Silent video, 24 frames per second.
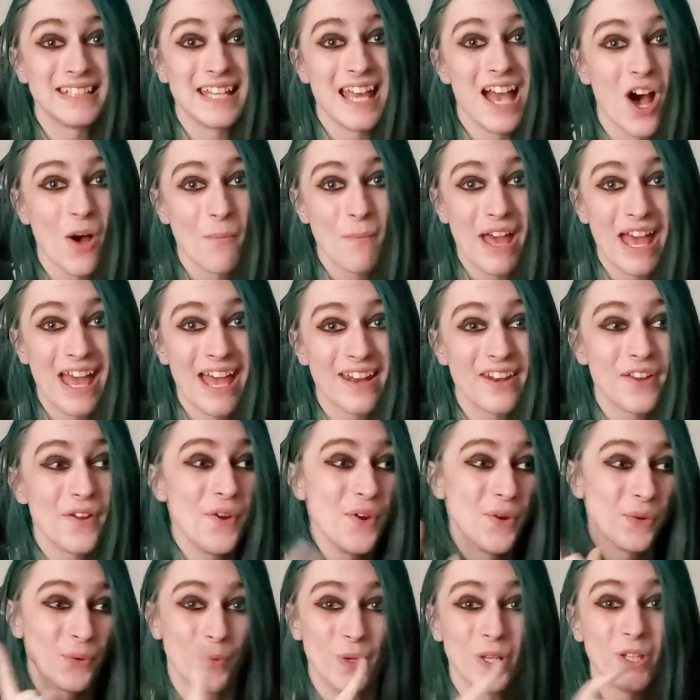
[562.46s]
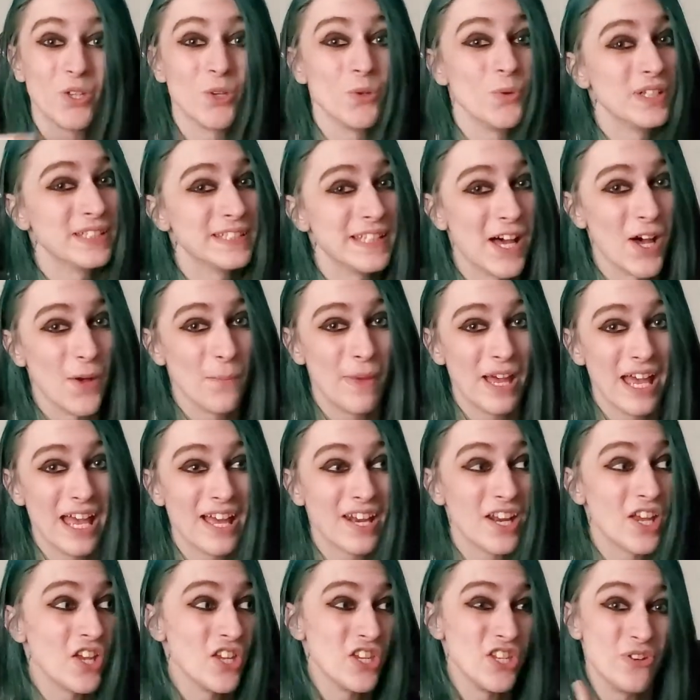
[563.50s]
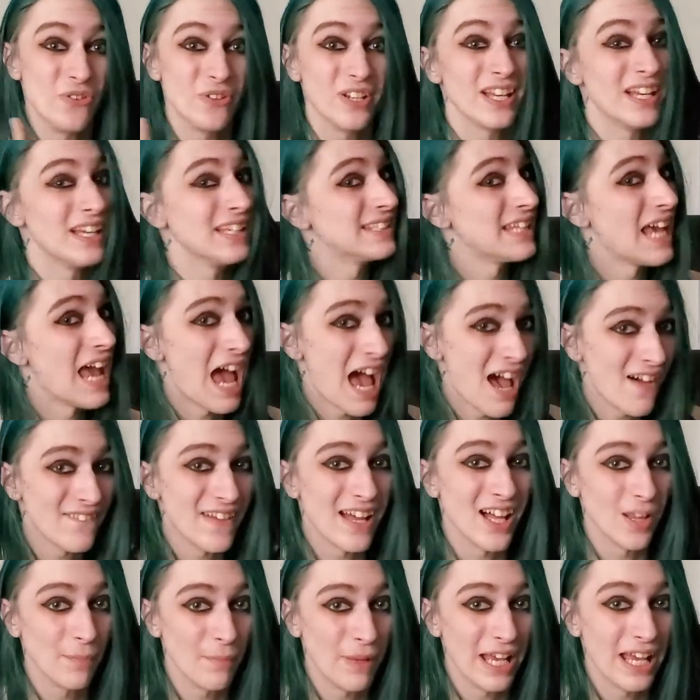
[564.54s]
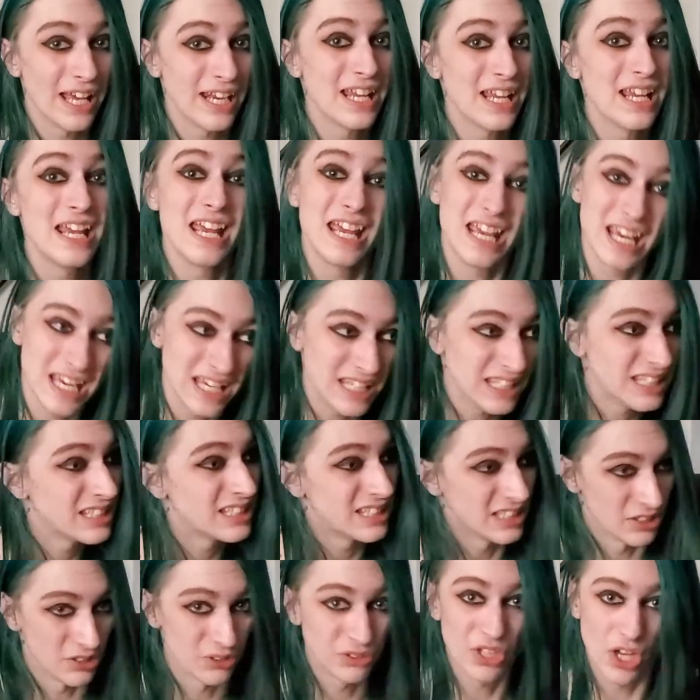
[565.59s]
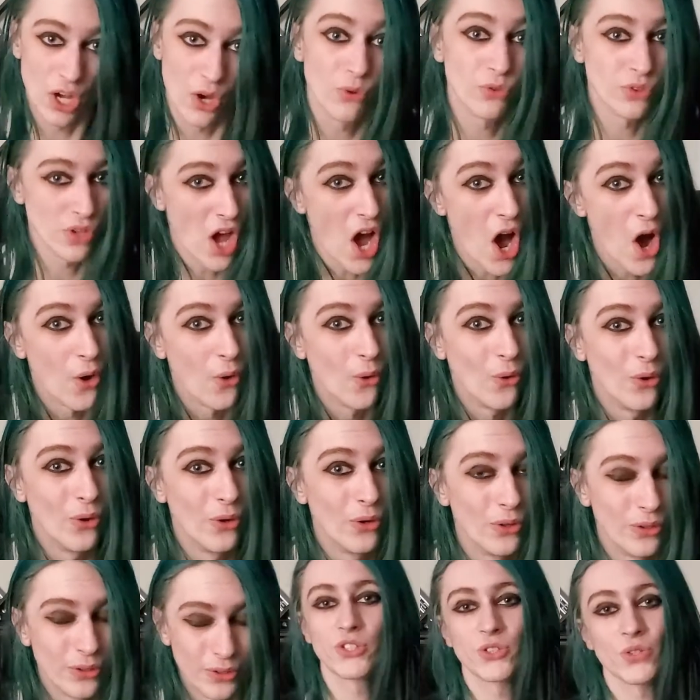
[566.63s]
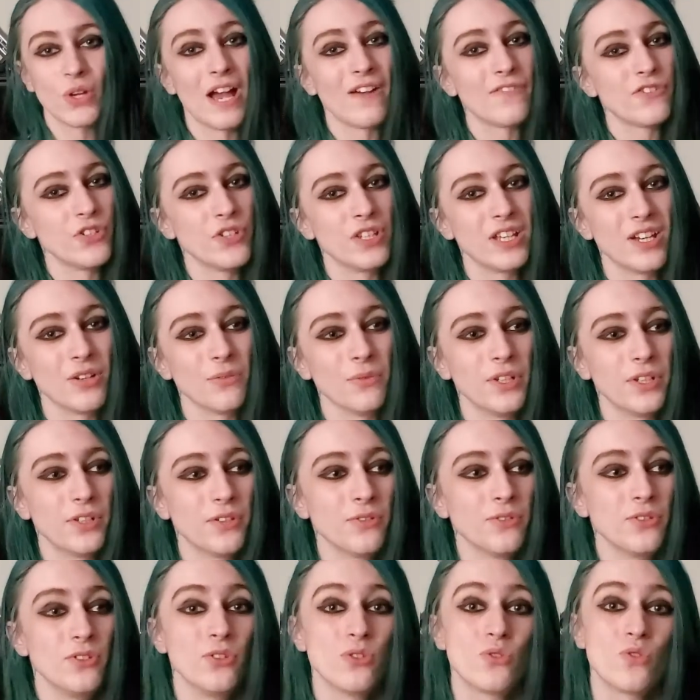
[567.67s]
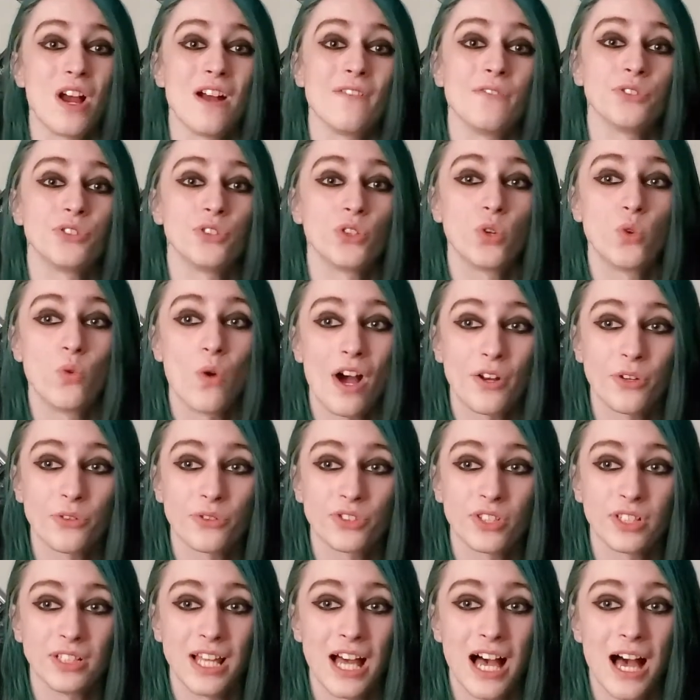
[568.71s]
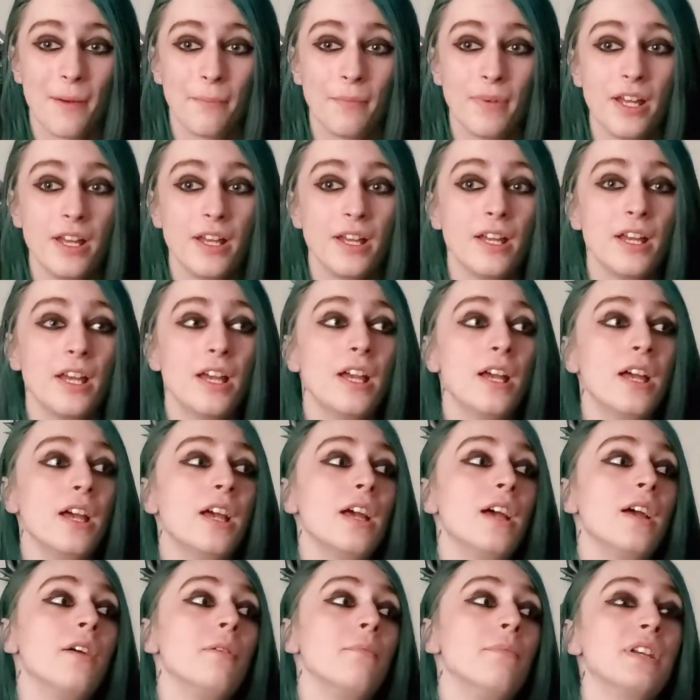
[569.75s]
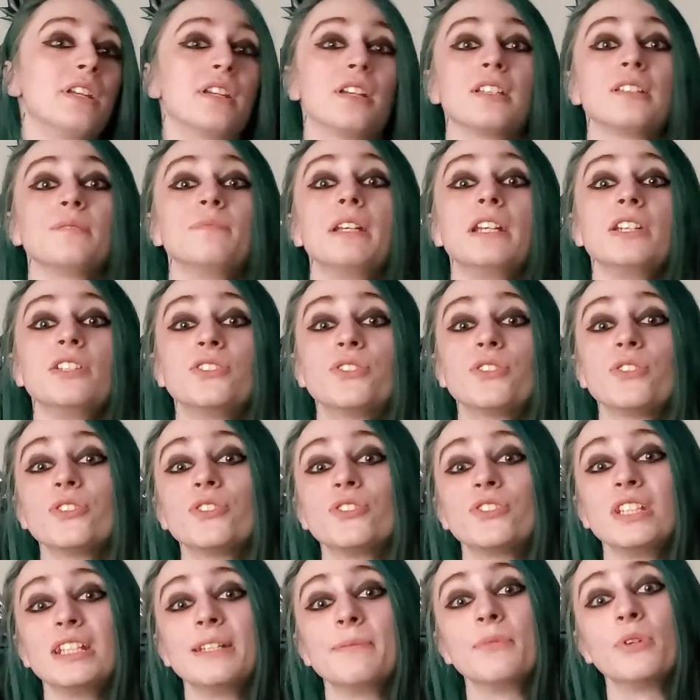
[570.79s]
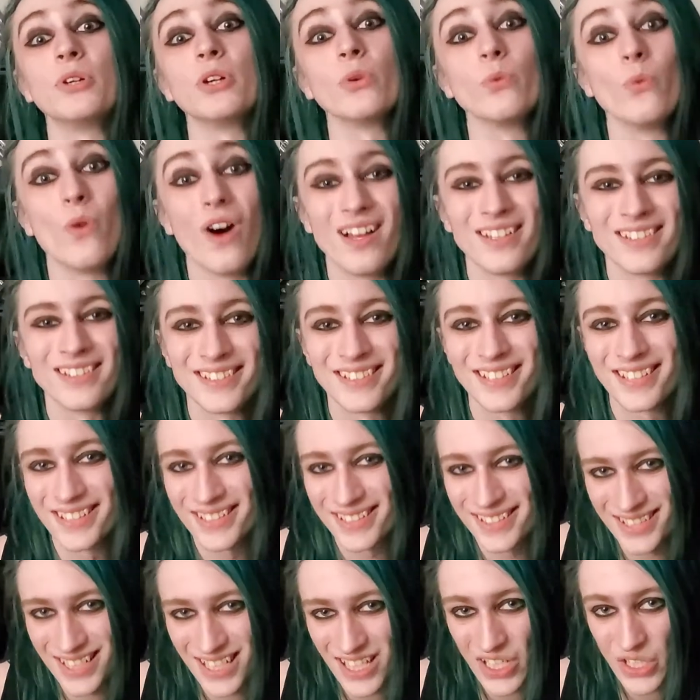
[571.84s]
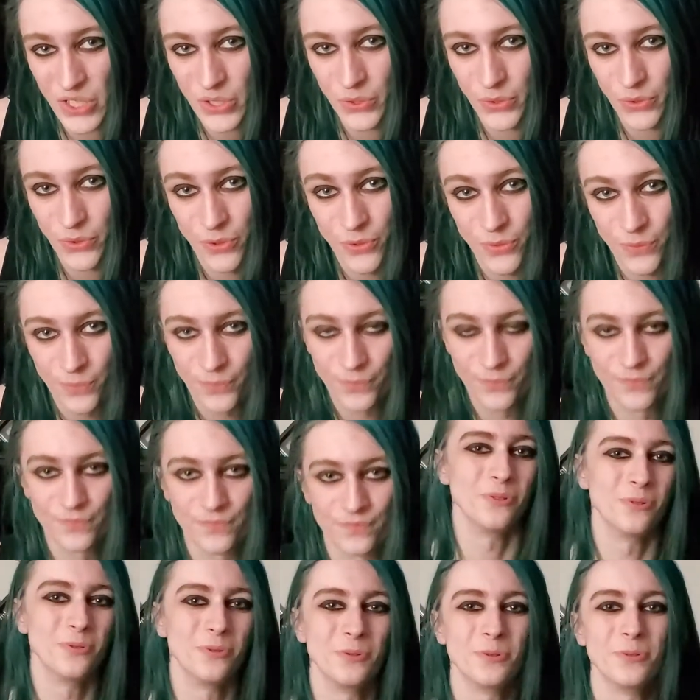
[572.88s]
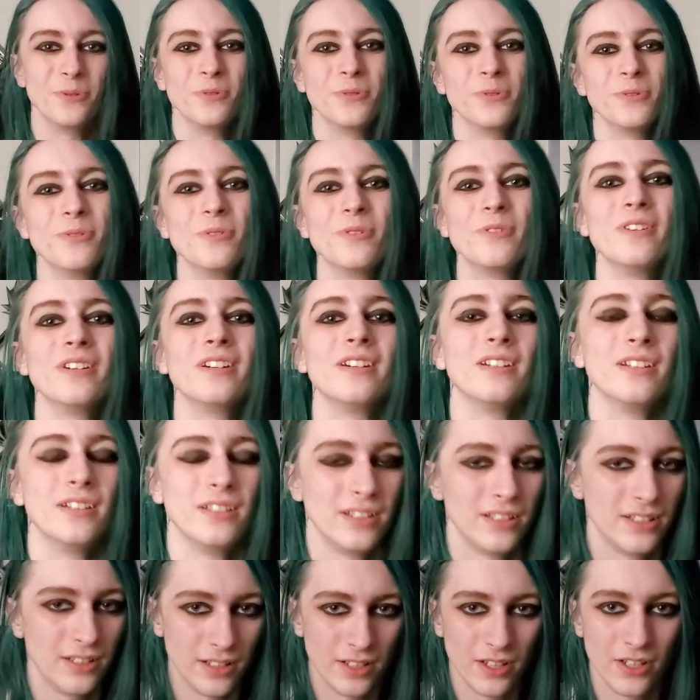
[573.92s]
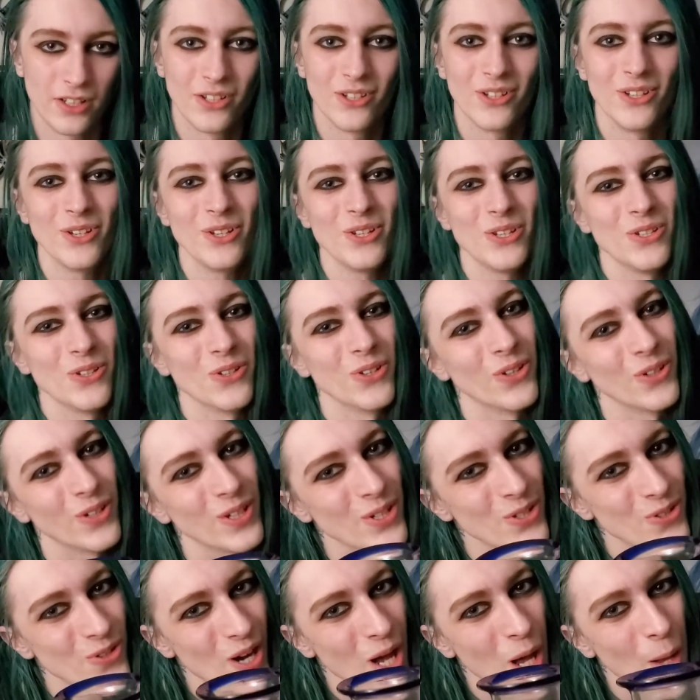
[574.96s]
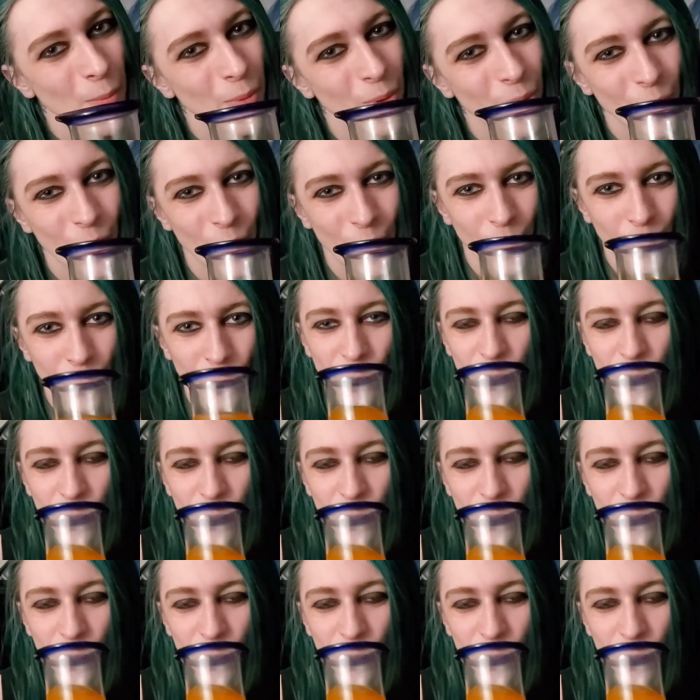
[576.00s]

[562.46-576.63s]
the Al Bhed, Rikku is Al Bhed, Yuna is half Al Bhed, he still don't know. So after you get Rikku, you travel to Guado Salam because Maester Seymour wants to see you. Ooh, you're in trouble.